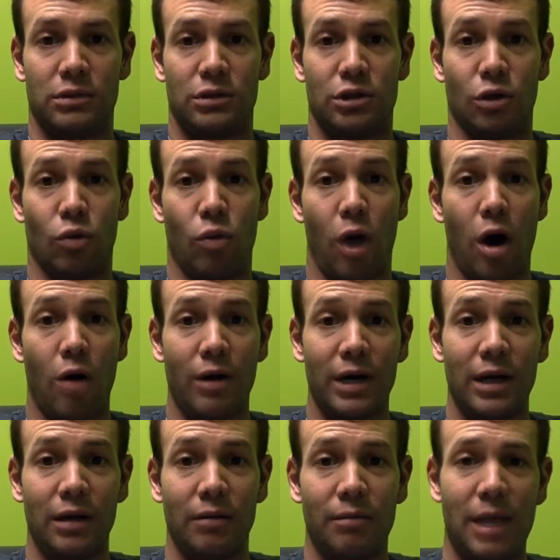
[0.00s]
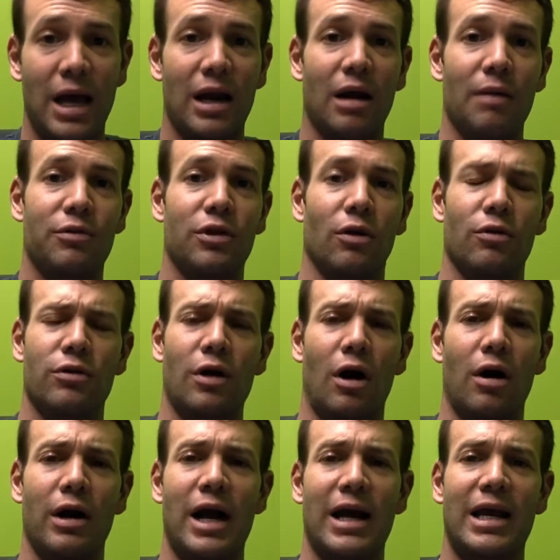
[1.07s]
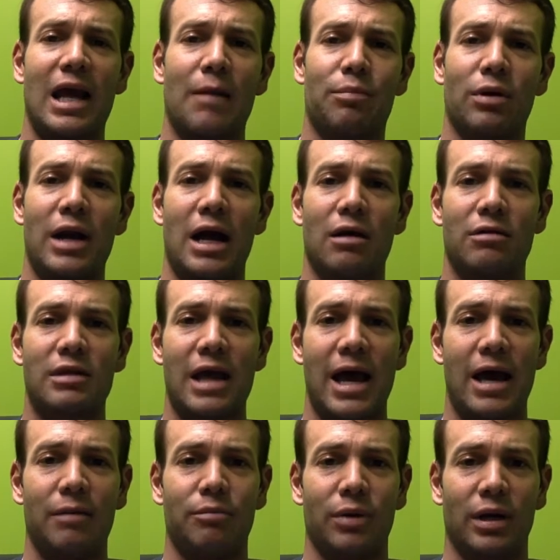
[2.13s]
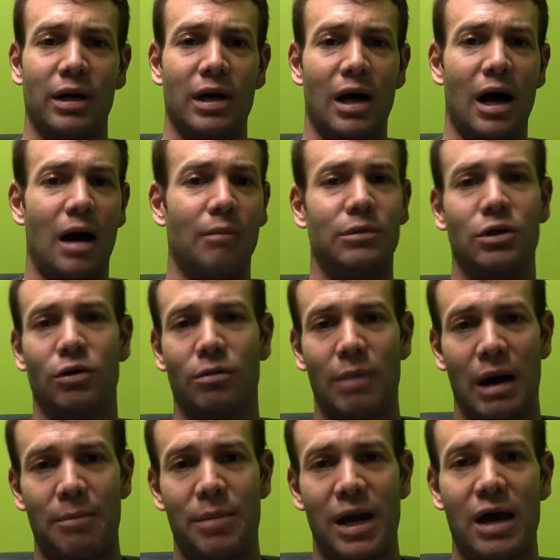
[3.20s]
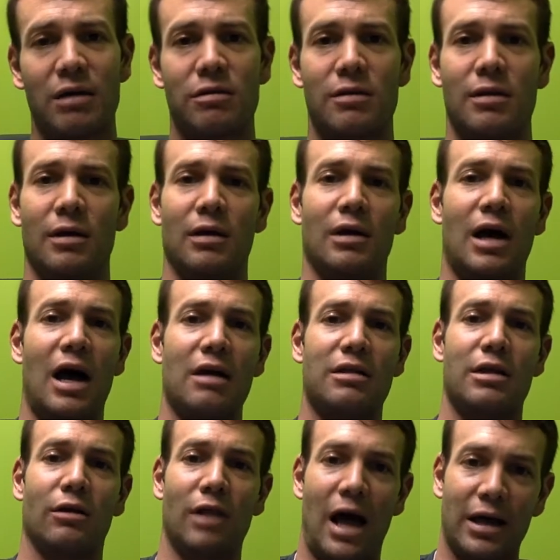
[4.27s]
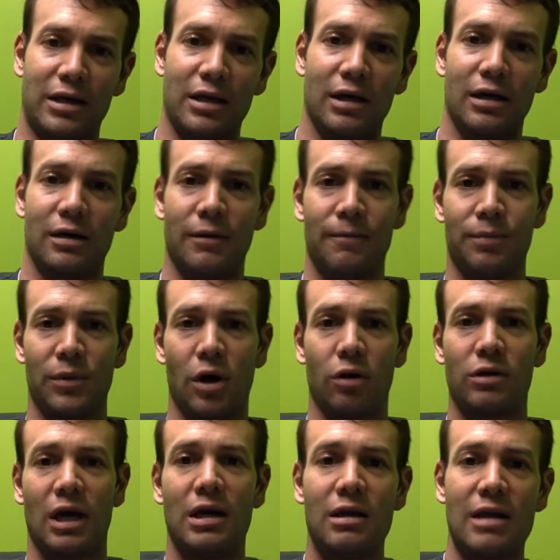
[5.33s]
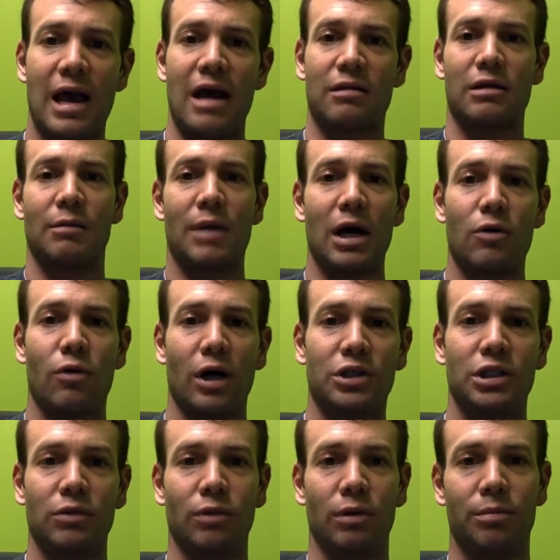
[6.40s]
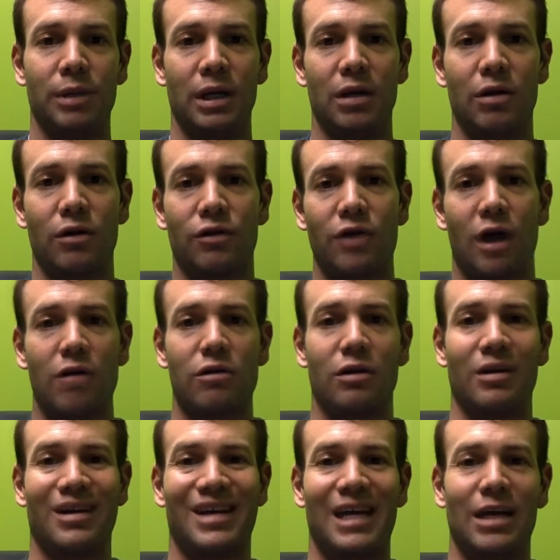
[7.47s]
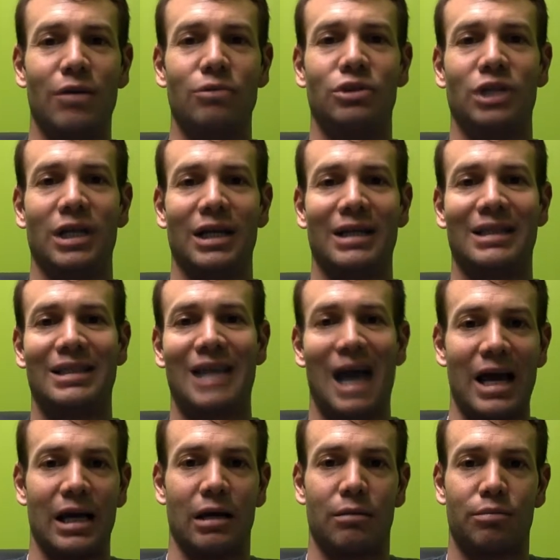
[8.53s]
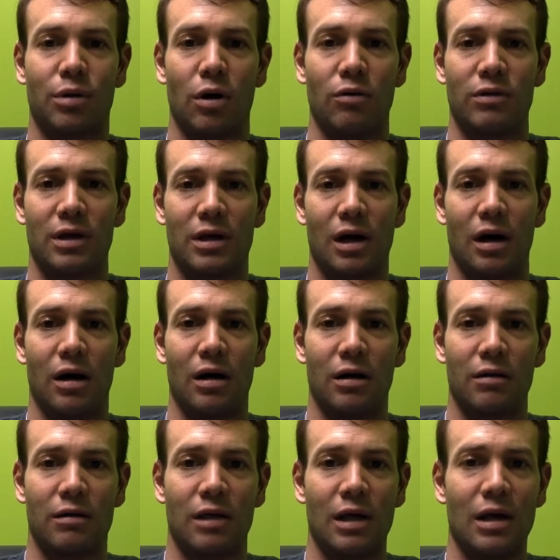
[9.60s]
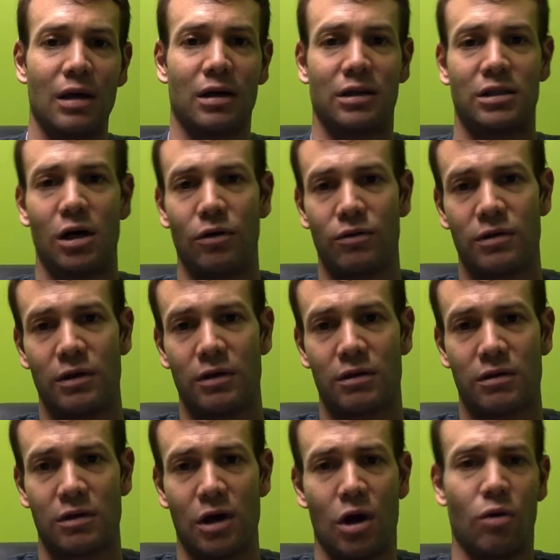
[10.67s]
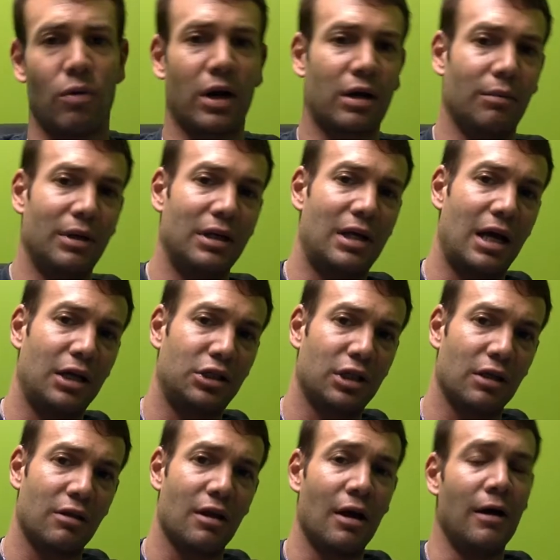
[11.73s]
Tawari. Man, I'm so sorry I can't pronounce that, but I'm doing my best. I still like you. Okay, he's asking, my question would be your thoughts on the ketogenic diet, pros and cons, ketosis, recommendations.